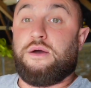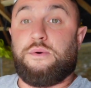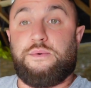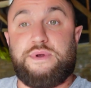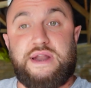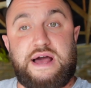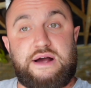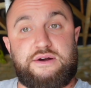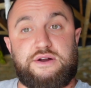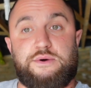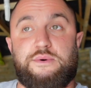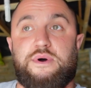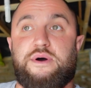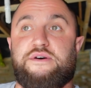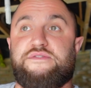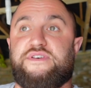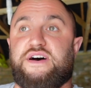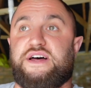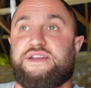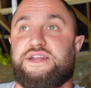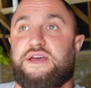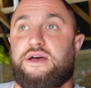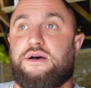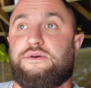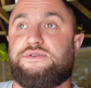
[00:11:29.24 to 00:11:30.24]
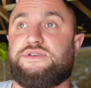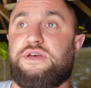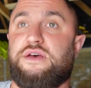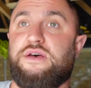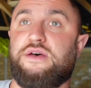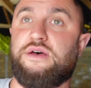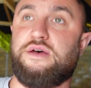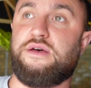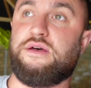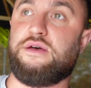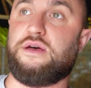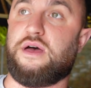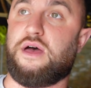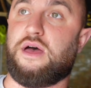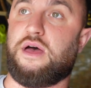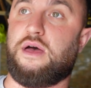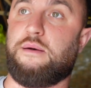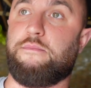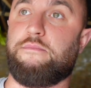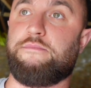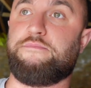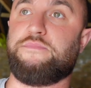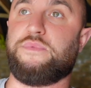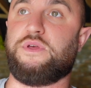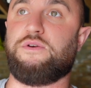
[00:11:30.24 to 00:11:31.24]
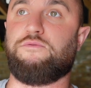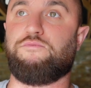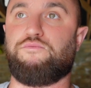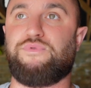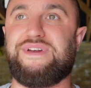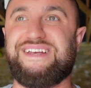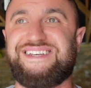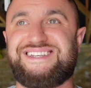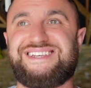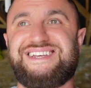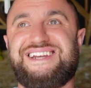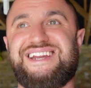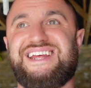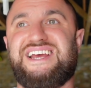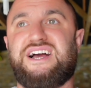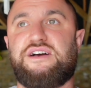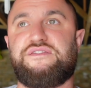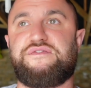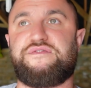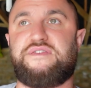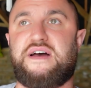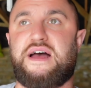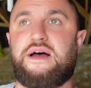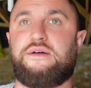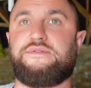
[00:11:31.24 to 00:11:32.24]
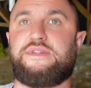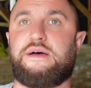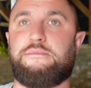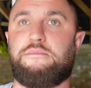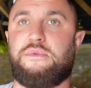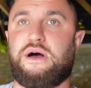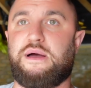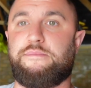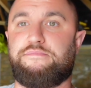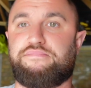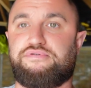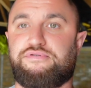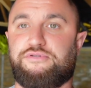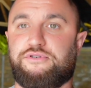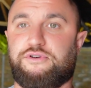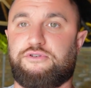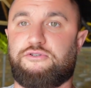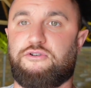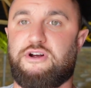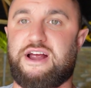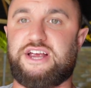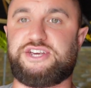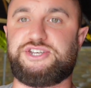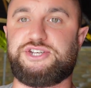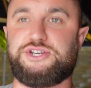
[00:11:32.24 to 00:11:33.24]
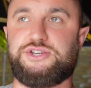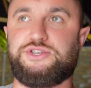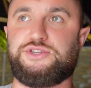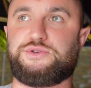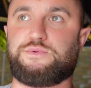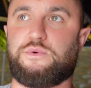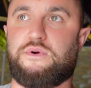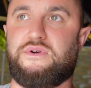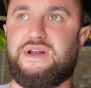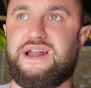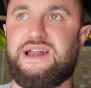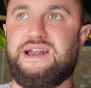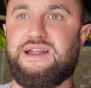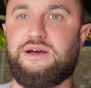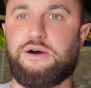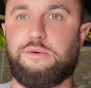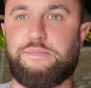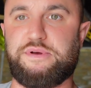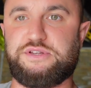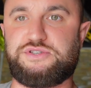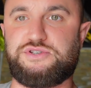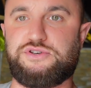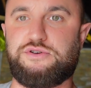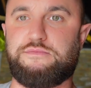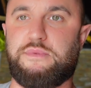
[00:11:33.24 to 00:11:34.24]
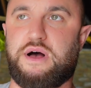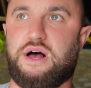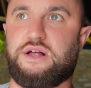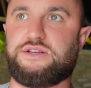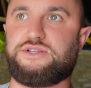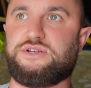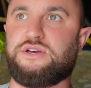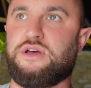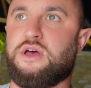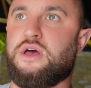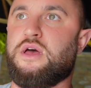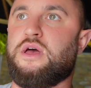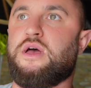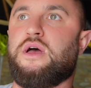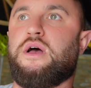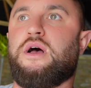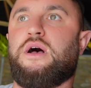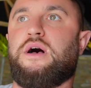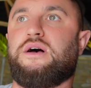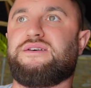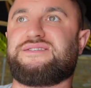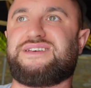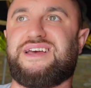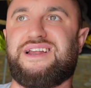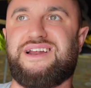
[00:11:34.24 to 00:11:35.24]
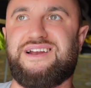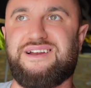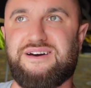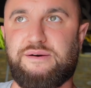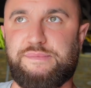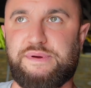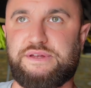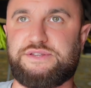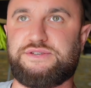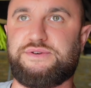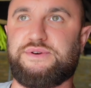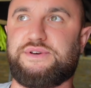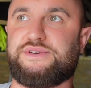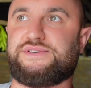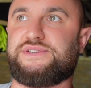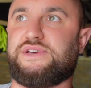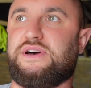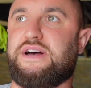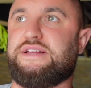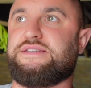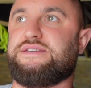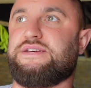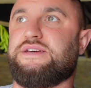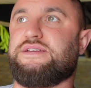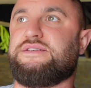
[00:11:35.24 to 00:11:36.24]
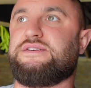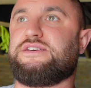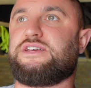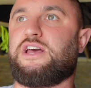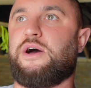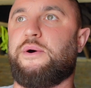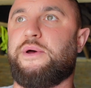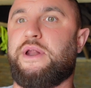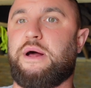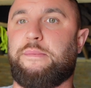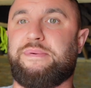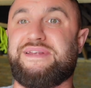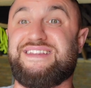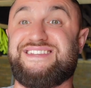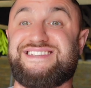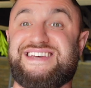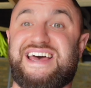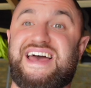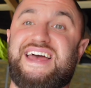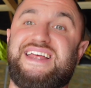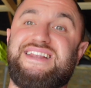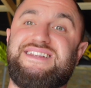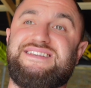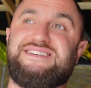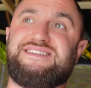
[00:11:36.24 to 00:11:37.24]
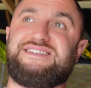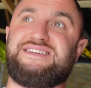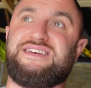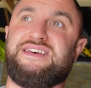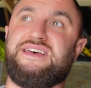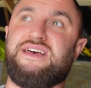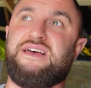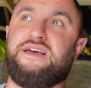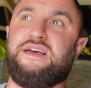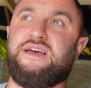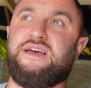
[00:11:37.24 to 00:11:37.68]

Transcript: we're now going to work with RDLs. Recently I found that my progressions were a little bit too much. I was getting a little bit too excited, going up in 10s,